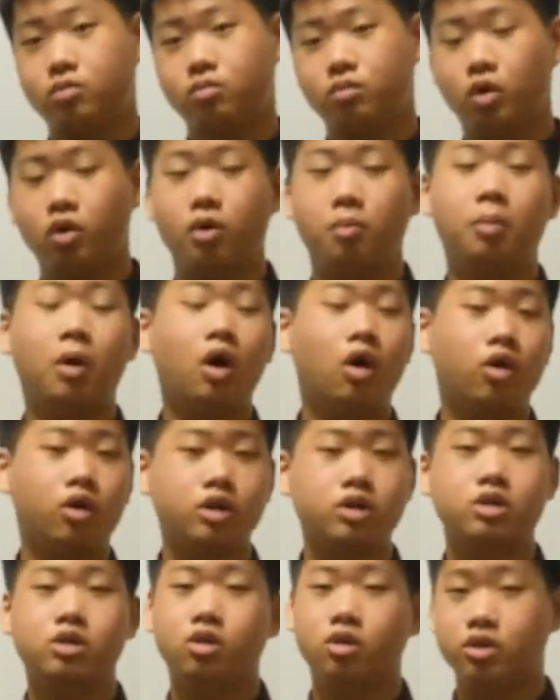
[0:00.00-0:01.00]
or a
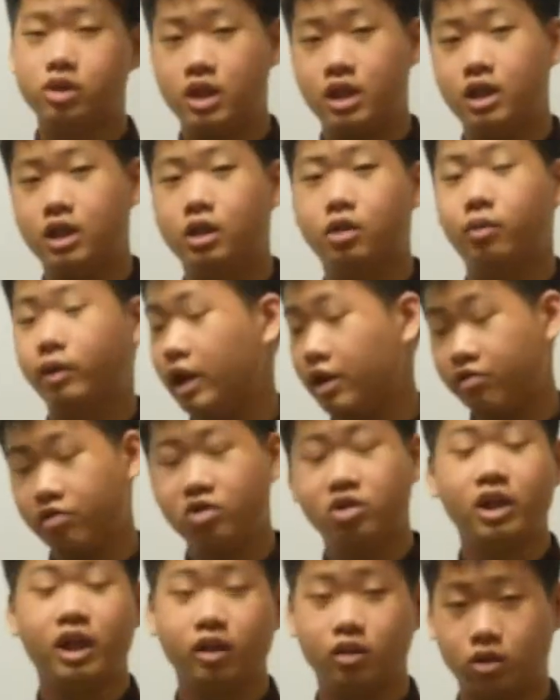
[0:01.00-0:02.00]
porous container, whatever
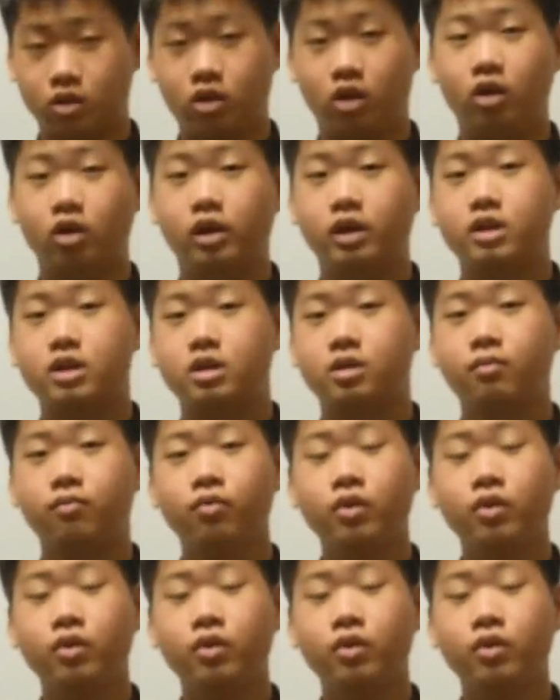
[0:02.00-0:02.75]
you like to call it.